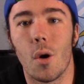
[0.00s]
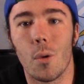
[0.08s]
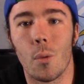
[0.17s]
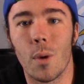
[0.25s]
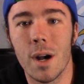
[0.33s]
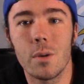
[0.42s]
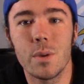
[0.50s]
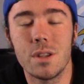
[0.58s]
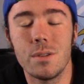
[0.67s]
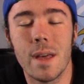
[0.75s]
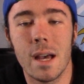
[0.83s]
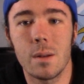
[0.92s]
while we
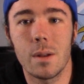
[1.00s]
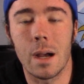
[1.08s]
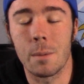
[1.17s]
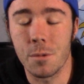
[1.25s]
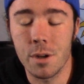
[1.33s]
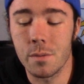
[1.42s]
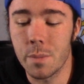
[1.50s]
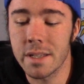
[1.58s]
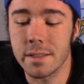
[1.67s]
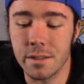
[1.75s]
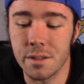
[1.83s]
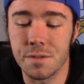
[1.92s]
do that, I'm going to
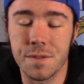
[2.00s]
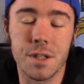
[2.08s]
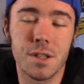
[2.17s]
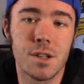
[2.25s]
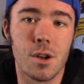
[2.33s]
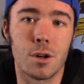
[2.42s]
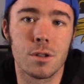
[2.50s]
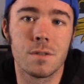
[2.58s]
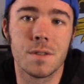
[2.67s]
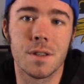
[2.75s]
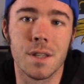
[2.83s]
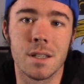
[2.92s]
basically fill in all
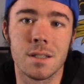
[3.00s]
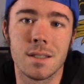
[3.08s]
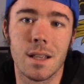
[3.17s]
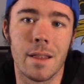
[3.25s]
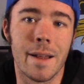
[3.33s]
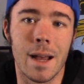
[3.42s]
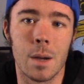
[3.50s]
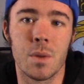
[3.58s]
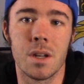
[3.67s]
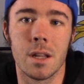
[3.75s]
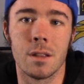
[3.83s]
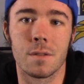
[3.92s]
of the things that
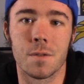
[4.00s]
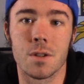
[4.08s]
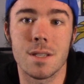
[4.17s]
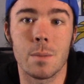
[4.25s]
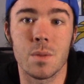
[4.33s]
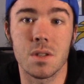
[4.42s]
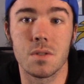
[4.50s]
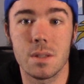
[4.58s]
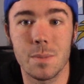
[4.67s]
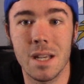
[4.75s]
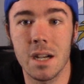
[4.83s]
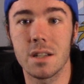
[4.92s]
happened in the first episodes,
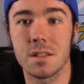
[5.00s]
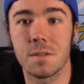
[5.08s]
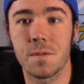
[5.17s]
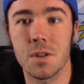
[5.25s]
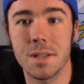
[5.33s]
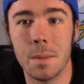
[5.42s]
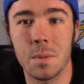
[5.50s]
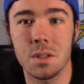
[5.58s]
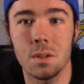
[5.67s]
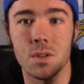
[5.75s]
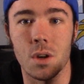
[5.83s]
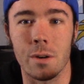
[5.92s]
because the first
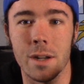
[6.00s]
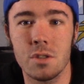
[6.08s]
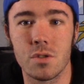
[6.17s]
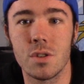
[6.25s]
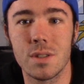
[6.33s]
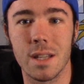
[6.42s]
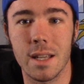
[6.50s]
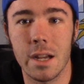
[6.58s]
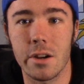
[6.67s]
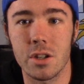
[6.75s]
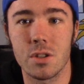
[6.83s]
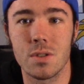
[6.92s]
episodes are introducing the
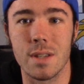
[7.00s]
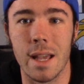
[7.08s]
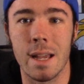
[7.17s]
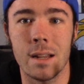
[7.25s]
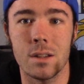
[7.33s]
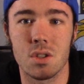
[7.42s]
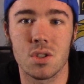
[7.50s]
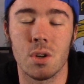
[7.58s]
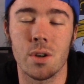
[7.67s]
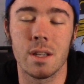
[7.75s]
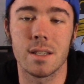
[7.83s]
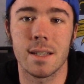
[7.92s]
characters and
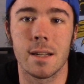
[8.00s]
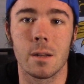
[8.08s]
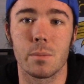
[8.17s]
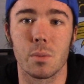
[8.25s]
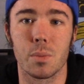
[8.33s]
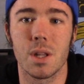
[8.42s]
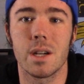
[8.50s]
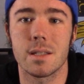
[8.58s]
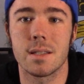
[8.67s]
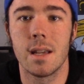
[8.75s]
setting up the plot.